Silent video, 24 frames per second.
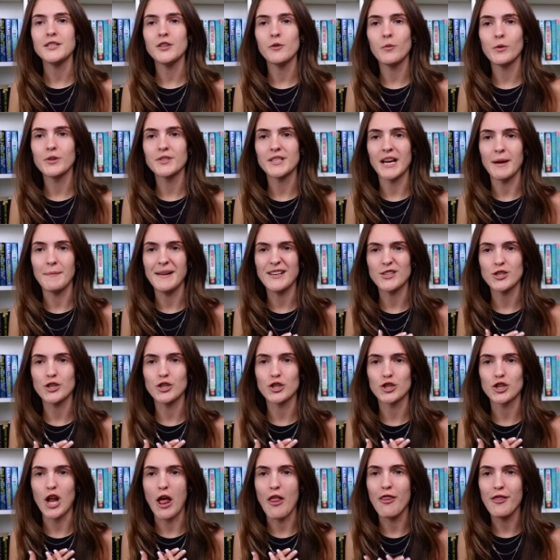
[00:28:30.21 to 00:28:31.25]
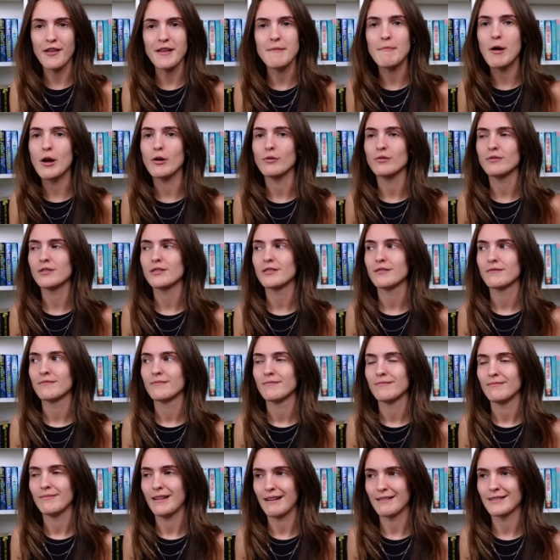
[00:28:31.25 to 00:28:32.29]
are the ones that I'm literally just the most
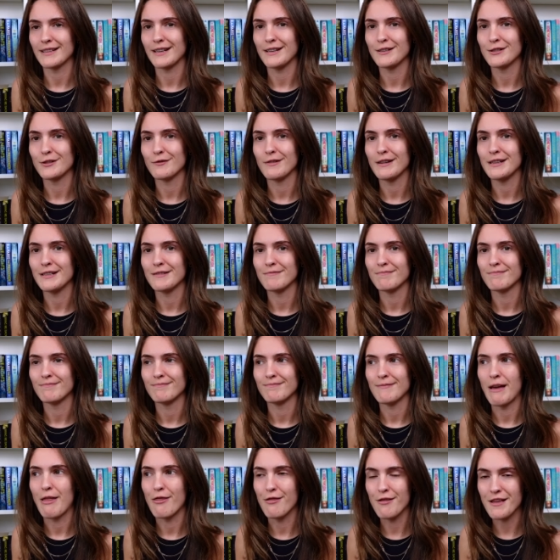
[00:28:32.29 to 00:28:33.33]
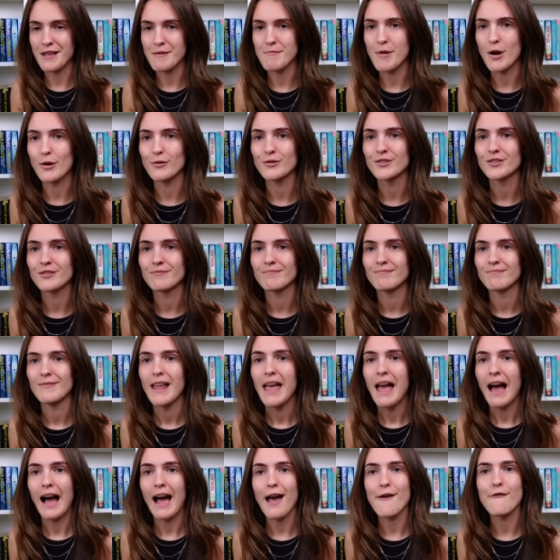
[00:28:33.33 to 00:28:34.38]
excited to read the most.
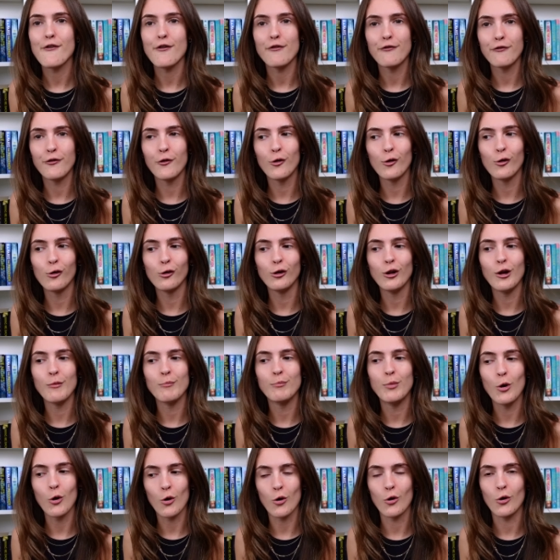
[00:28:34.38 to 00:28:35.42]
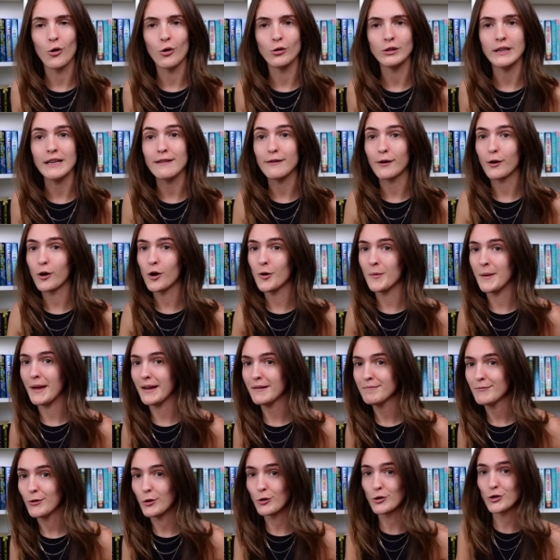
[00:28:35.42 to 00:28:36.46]
I have a full book haul either
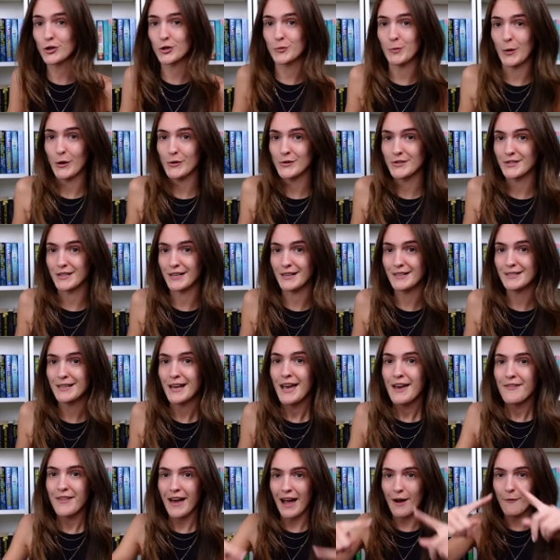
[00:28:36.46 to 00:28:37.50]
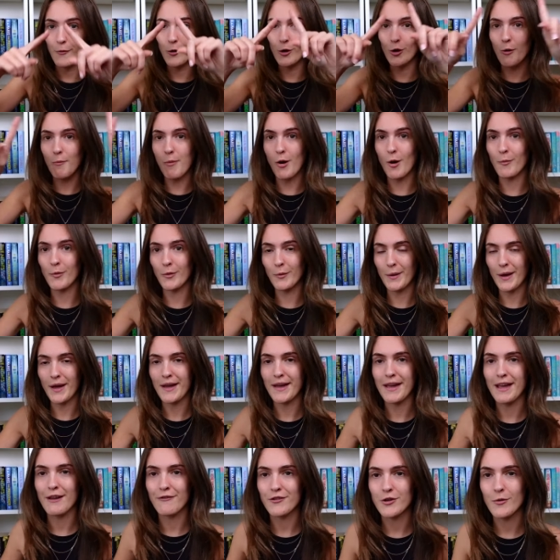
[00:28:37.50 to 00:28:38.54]
coming or just posted that I will pop up
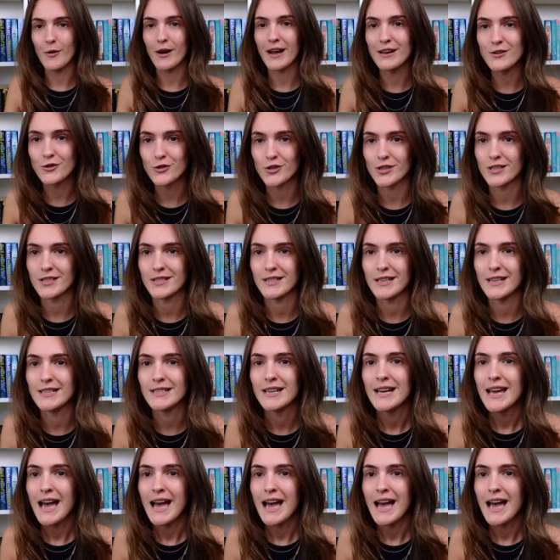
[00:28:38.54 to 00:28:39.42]
here if you are interested